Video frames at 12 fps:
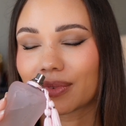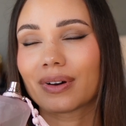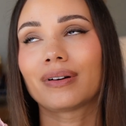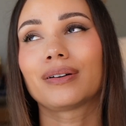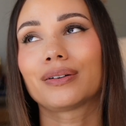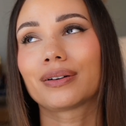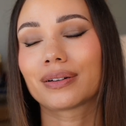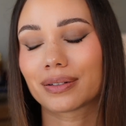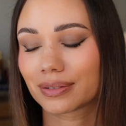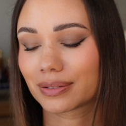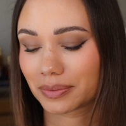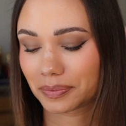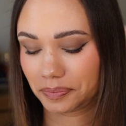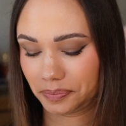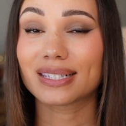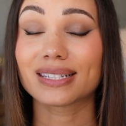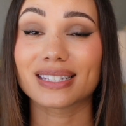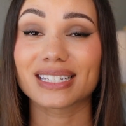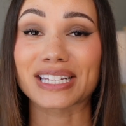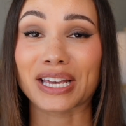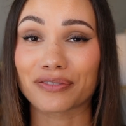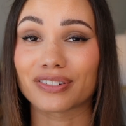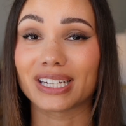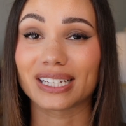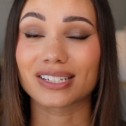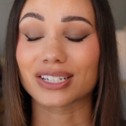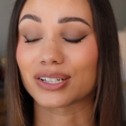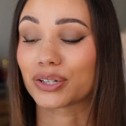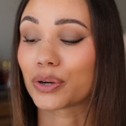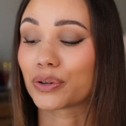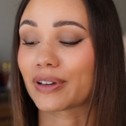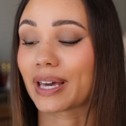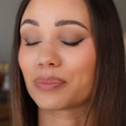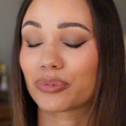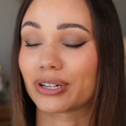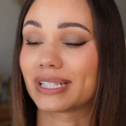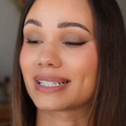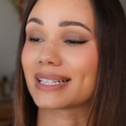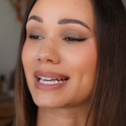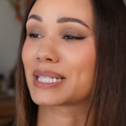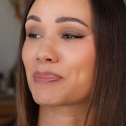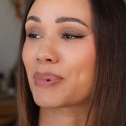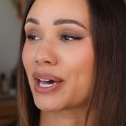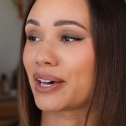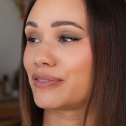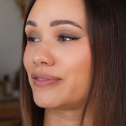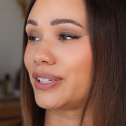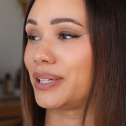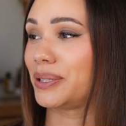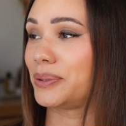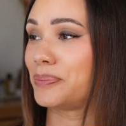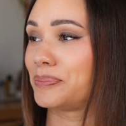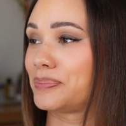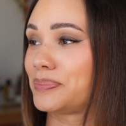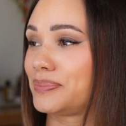Oh, this is the definition of a princess perfume.